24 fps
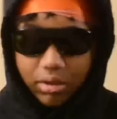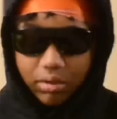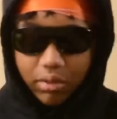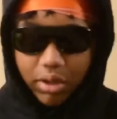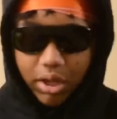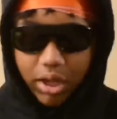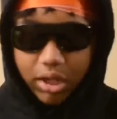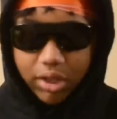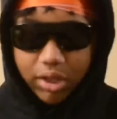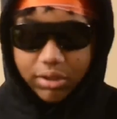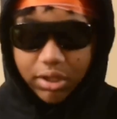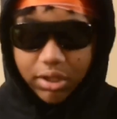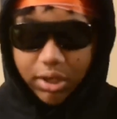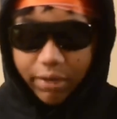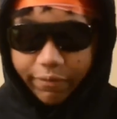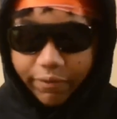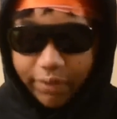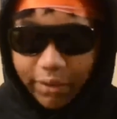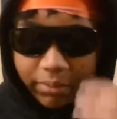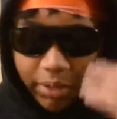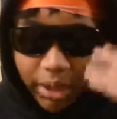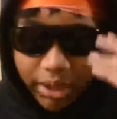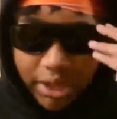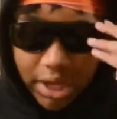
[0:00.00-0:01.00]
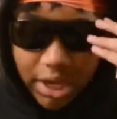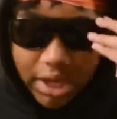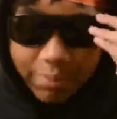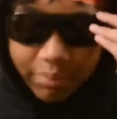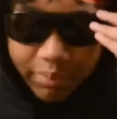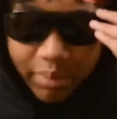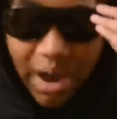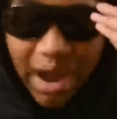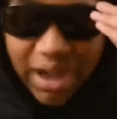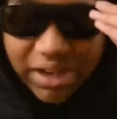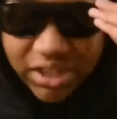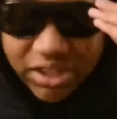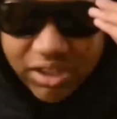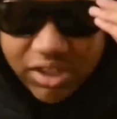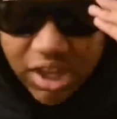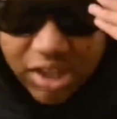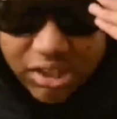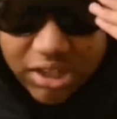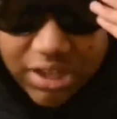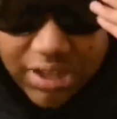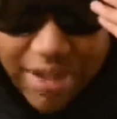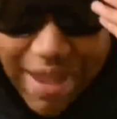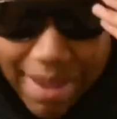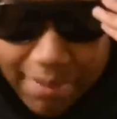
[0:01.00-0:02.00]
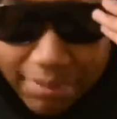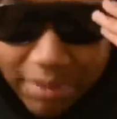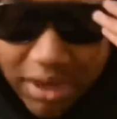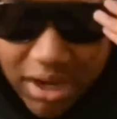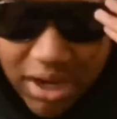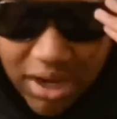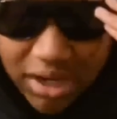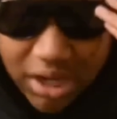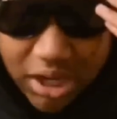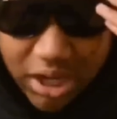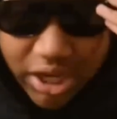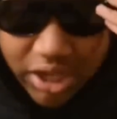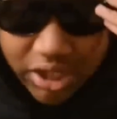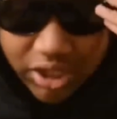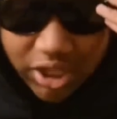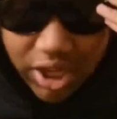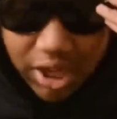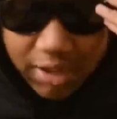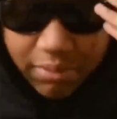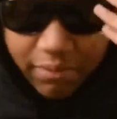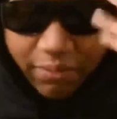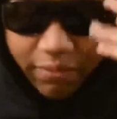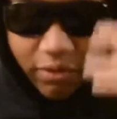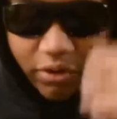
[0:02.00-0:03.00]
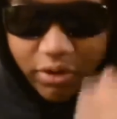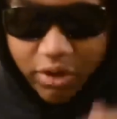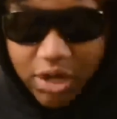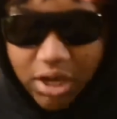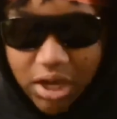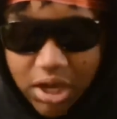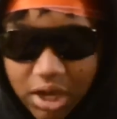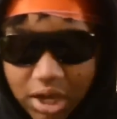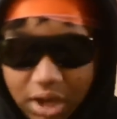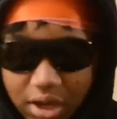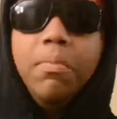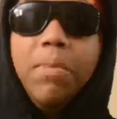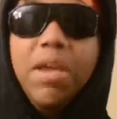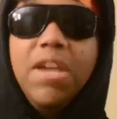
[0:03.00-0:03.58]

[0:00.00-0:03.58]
And this flip like that, he probably tucked the napkin into his shirt before he eat.